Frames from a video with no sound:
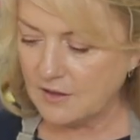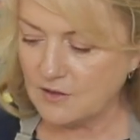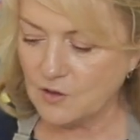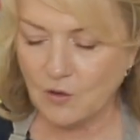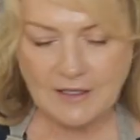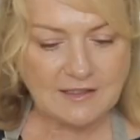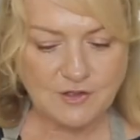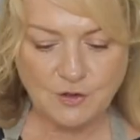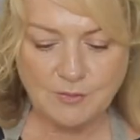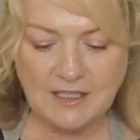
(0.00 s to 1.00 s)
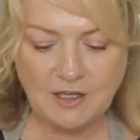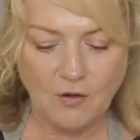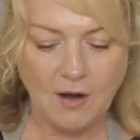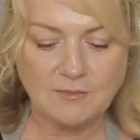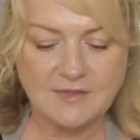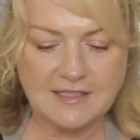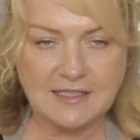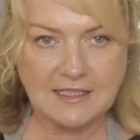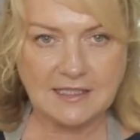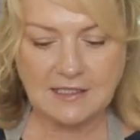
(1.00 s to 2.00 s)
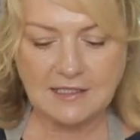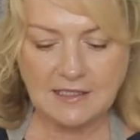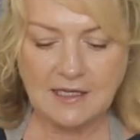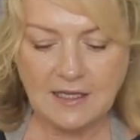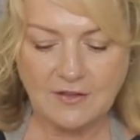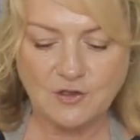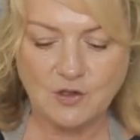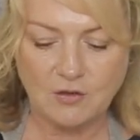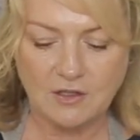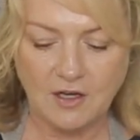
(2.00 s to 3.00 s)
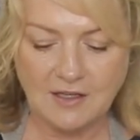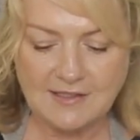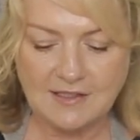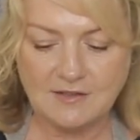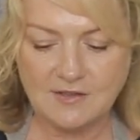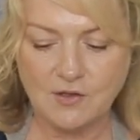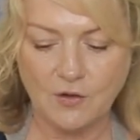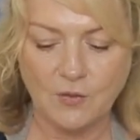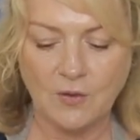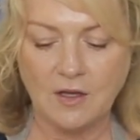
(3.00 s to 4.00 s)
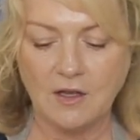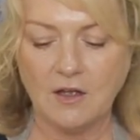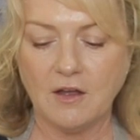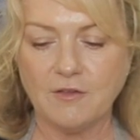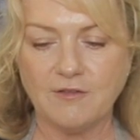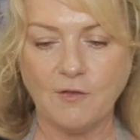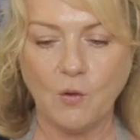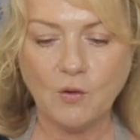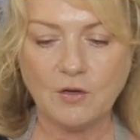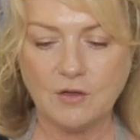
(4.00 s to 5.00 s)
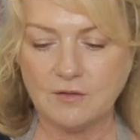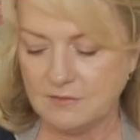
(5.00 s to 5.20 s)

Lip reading: not get too many crumbs in the chocolate icing. So a fork,